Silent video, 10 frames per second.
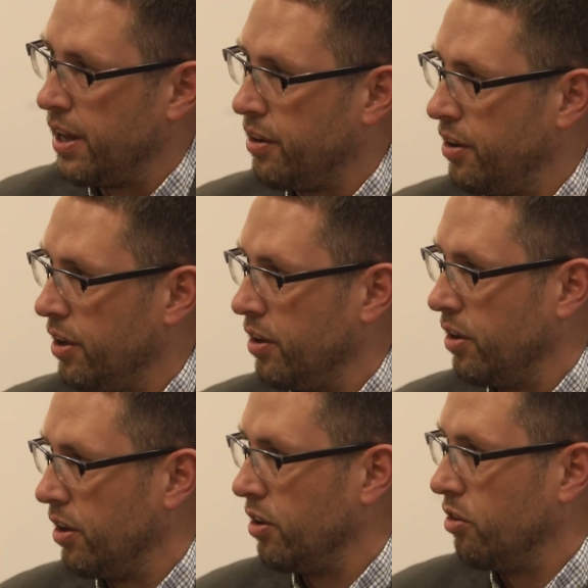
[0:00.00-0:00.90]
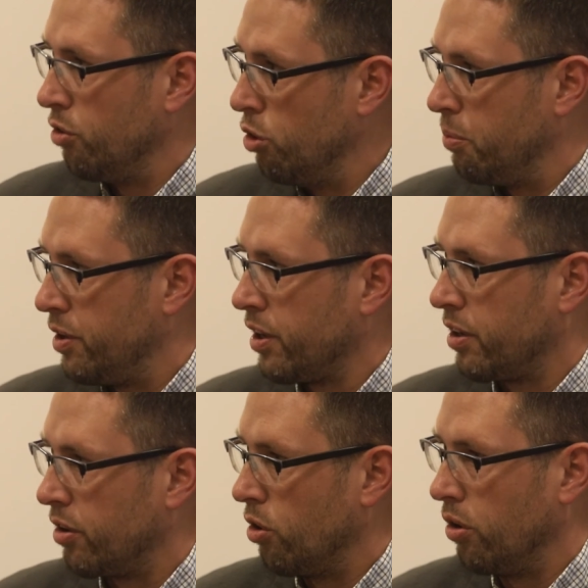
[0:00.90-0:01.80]
that
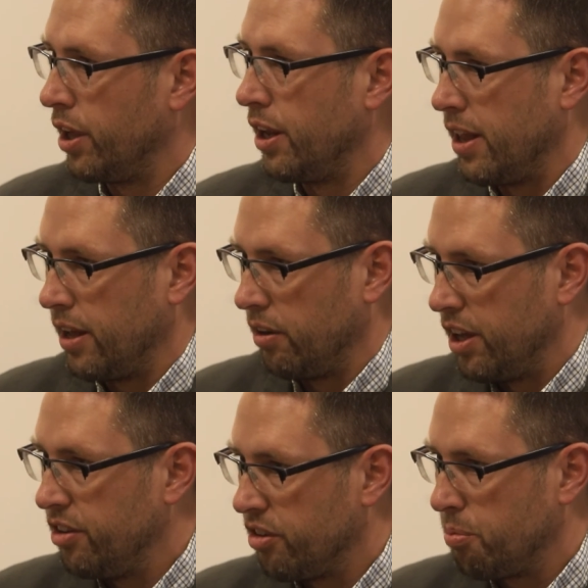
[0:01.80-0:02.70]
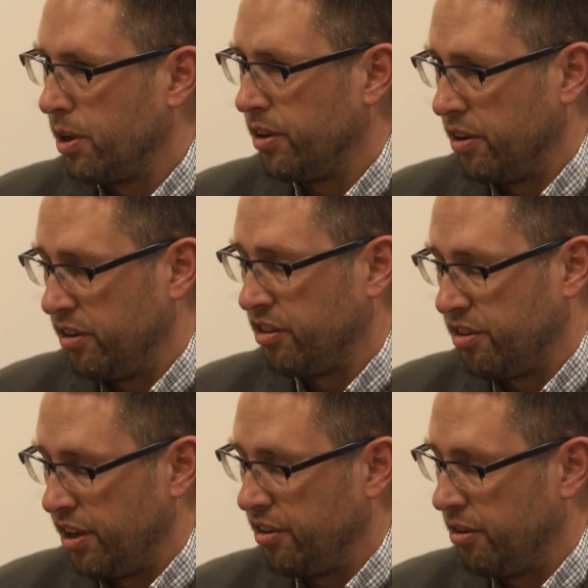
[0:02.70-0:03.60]
rumen-protected choline in that late
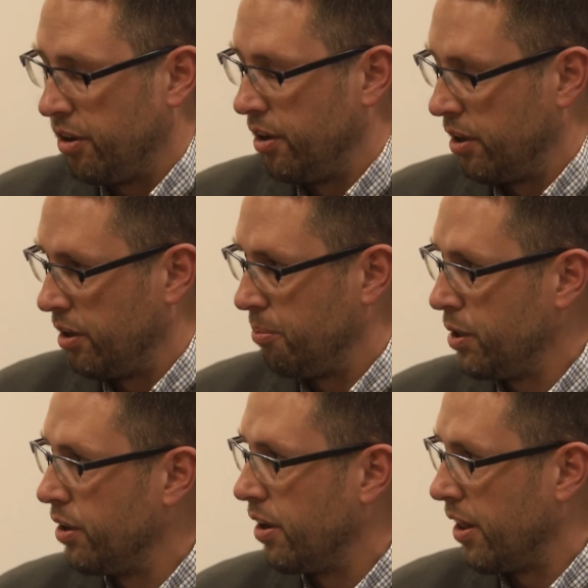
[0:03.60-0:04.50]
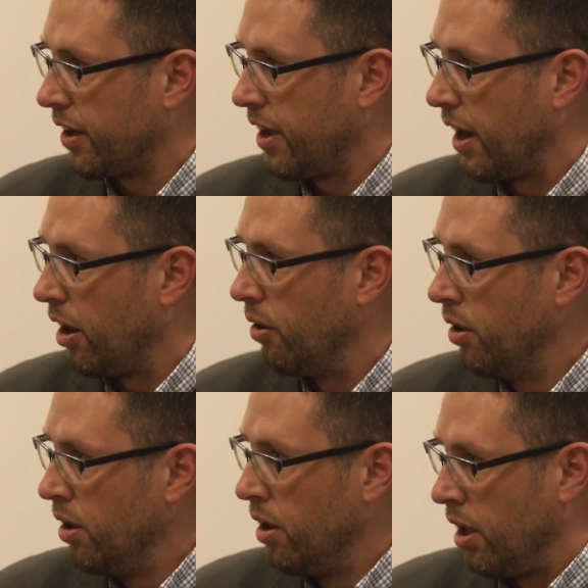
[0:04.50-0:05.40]
gestation period of that cow,
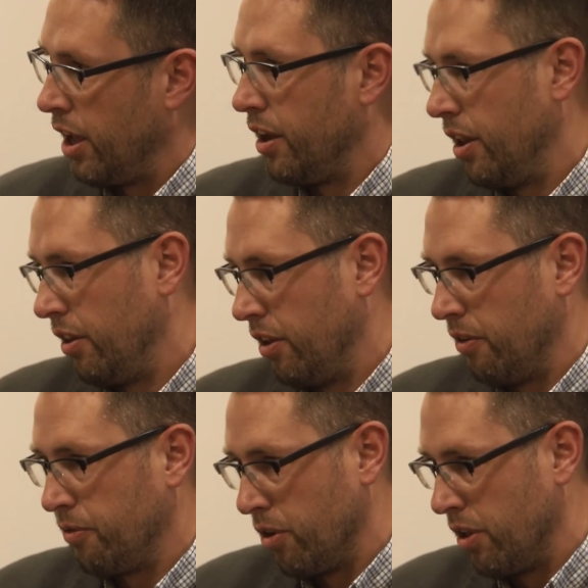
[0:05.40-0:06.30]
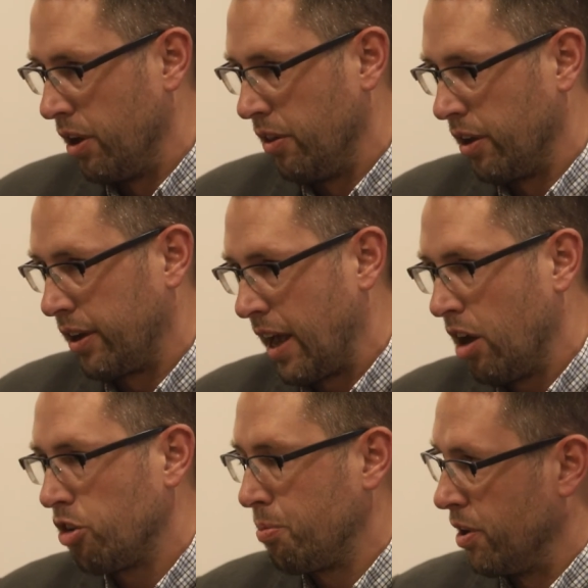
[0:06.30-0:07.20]
and for the
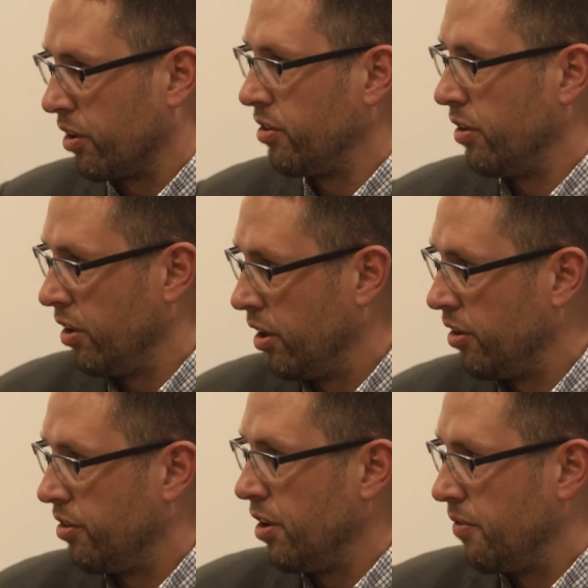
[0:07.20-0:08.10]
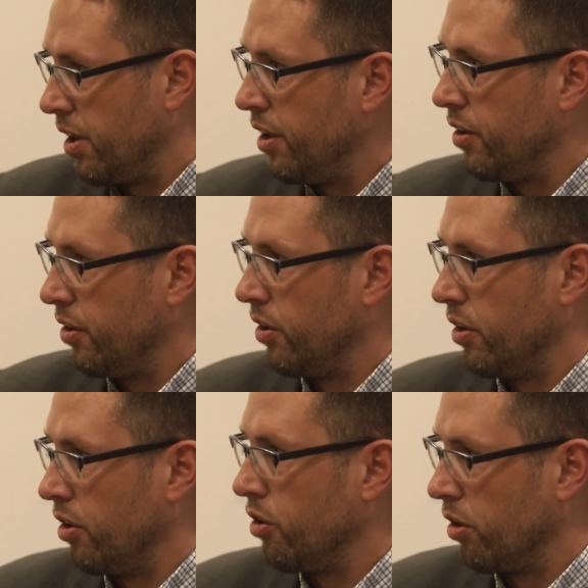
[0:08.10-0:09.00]
cow's production, it's even into
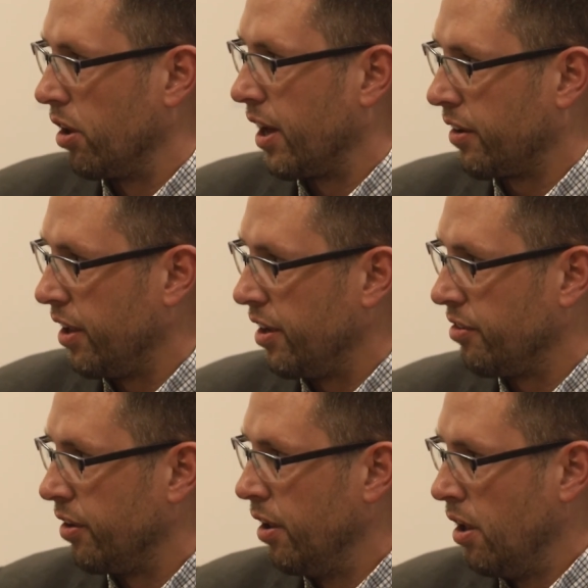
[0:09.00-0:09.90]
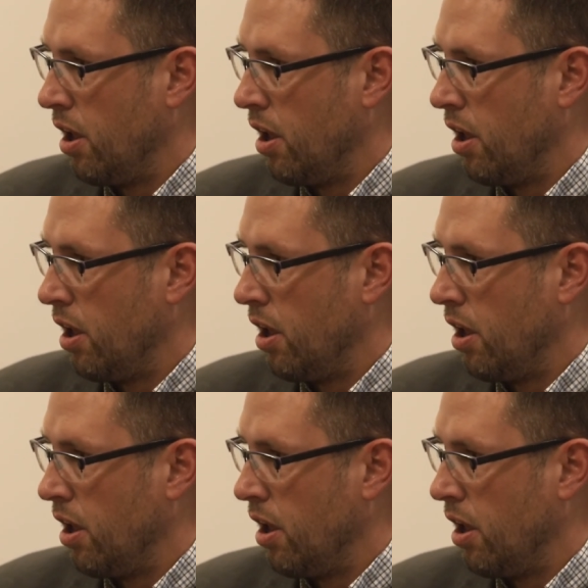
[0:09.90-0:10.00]
the early lactation,